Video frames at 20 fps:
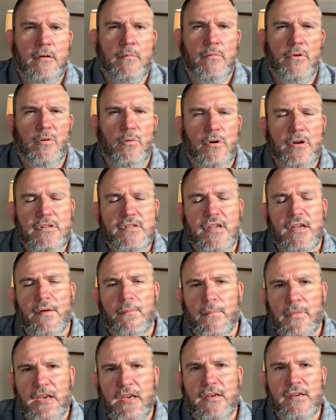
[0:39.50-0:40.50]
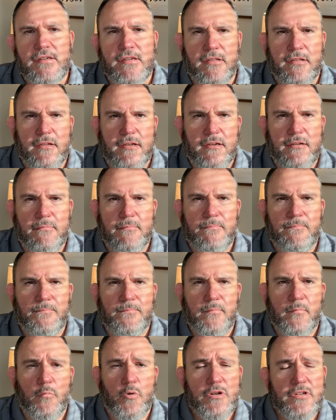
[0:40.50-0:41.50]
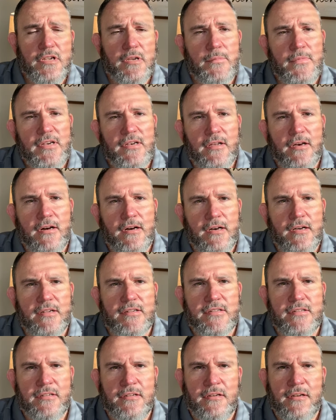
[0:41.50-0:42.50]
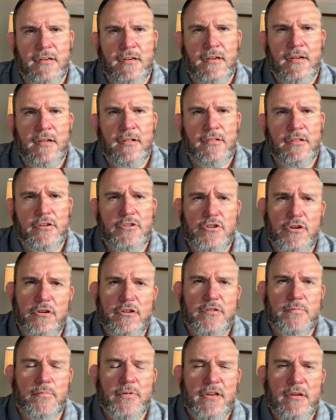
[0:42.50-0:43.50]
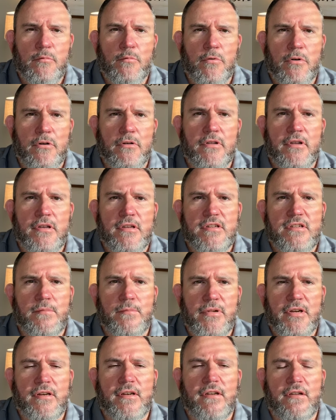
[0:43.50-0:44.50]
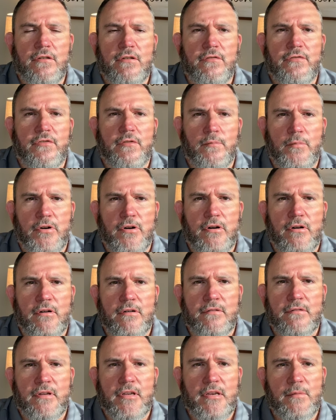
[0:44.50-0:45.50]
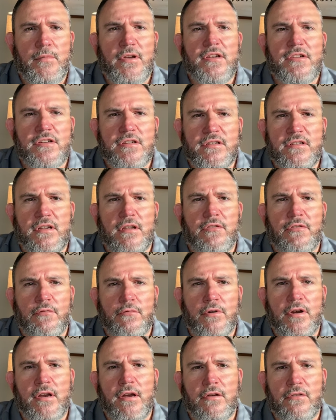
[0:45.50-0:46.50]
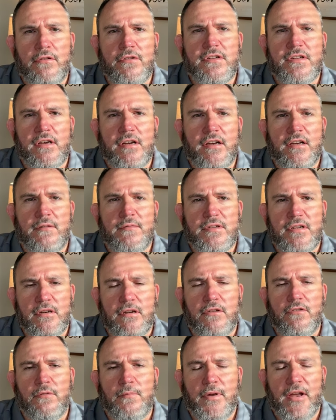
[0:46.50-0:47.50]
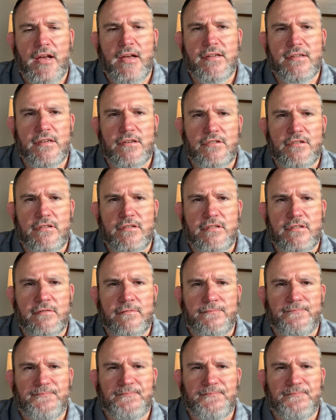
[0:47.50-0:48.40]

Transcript: But what does that mean to them? What does that mean to us? The church being worthy is a big deal for Paul. He mentions it three other times in other passages.